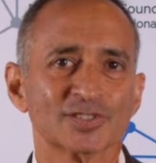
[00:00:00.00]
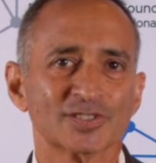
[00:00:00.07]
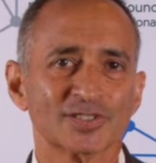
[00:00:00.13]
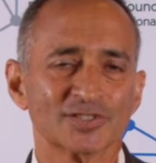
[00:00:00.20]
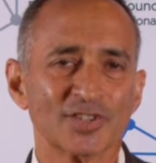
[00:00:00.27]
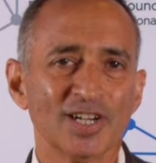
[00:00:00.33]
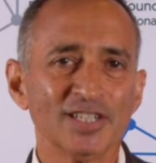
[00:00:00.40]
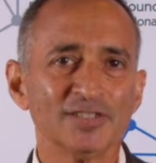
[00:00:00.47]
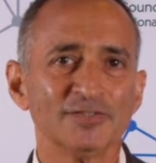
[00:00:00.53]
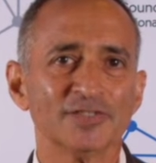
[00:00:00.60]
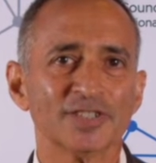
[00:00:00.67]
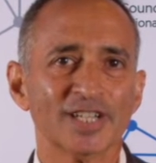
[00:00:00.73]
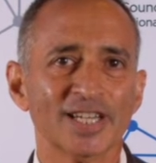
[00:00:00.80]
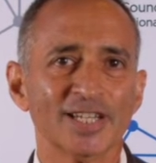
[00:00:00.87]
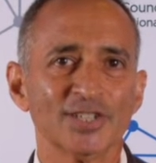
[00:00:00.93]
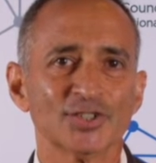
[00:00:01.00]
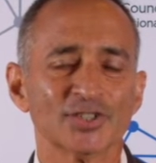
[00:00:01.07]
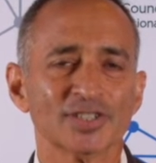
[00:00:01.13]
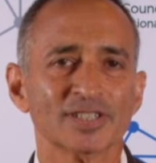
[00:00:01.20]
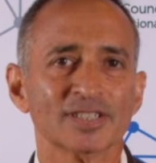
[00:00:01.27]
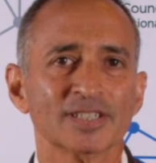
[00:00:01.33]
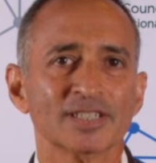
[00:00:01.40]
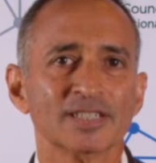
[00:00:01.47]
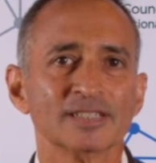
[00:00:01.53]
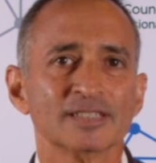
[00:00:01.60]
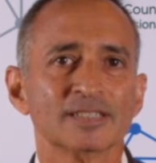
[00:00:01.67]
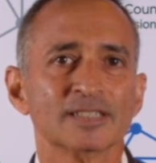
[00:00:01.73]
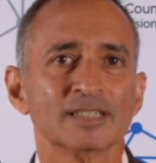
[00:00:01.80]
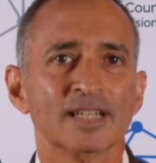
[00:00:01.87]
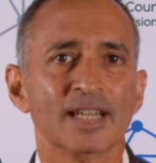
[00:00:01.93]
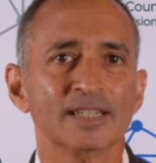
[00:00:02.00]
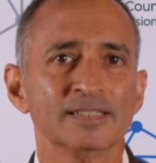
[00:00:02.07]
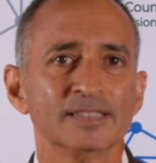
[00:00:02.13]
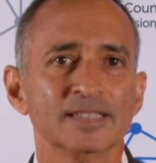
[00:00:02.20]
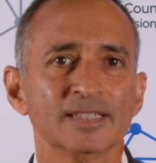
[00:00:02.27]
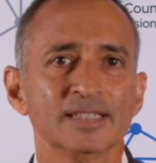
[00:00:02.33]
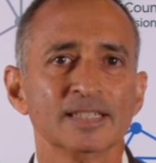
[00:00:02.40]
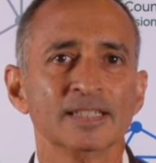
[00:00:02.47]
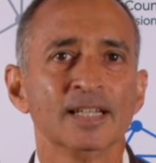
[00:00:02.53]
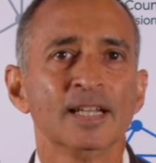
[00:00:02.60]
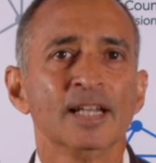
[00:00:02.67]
transfer agent is the entity